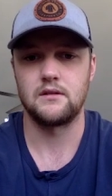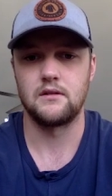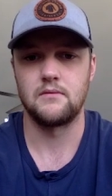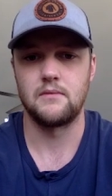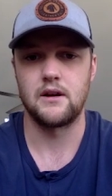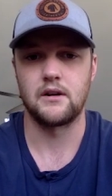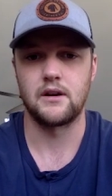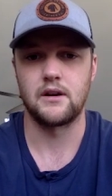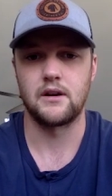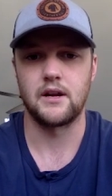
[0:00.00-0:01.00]
you know a matter of
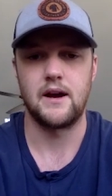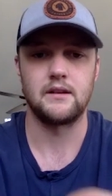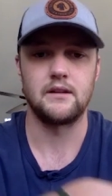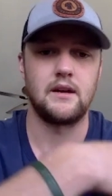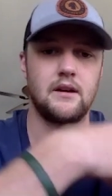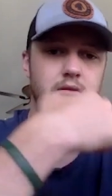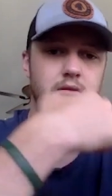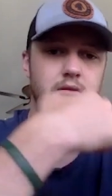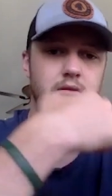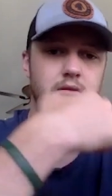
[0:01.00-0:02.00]
getting back into
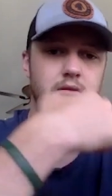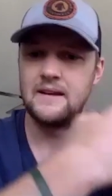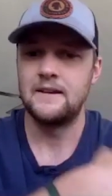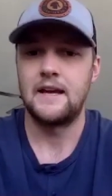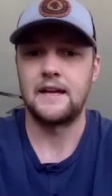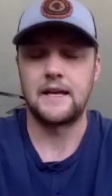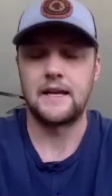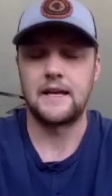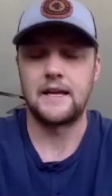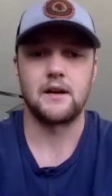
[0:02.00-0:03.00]
town and, and
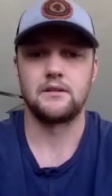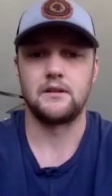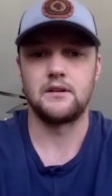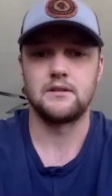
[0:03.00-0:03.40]
getting back on the